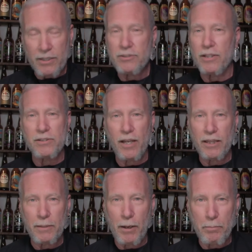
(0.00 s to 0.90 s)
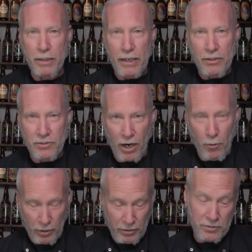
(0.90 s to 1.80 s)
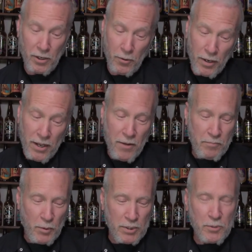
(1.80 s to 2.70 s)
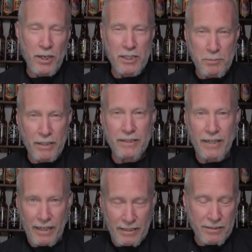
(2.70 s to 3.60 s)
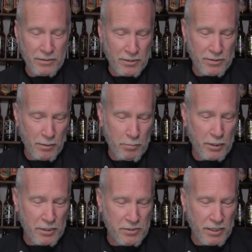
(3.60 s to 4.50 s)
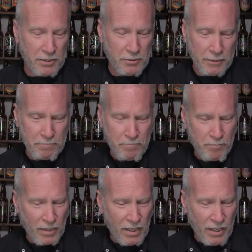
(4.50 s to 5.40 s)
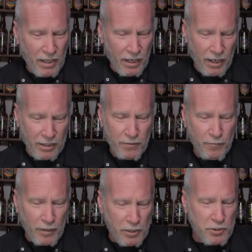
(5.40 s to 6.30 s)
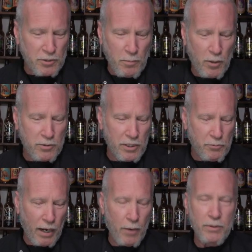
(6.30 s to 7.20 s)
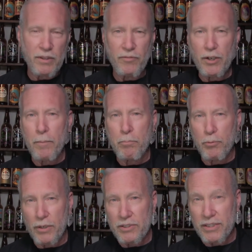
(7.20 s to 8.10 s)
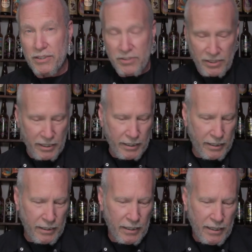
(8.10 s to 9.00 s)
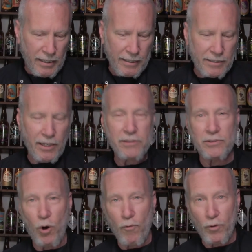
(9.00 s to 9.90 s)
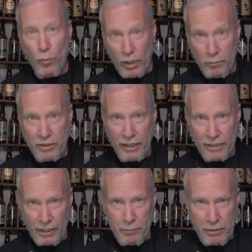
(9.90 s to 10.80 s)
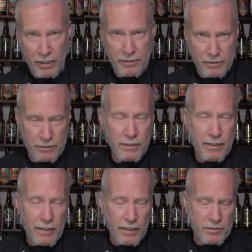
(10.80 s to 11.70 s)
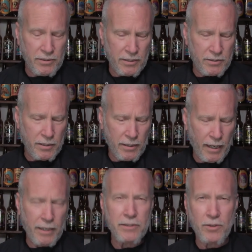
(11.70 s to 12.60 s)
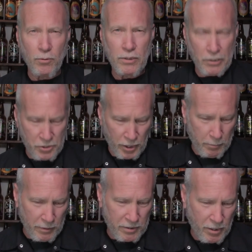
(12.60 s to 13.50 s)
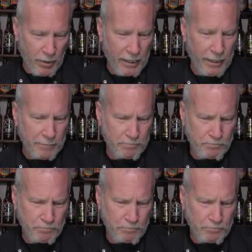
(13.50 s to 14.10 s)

says nothing about being sour, so wasn't quite expecting that, and there's a pretty good zing to it. The finish is mostly dry with a very brisk acidity that doesn't overwhelm, thank God, because it's got its own little sharpness going on.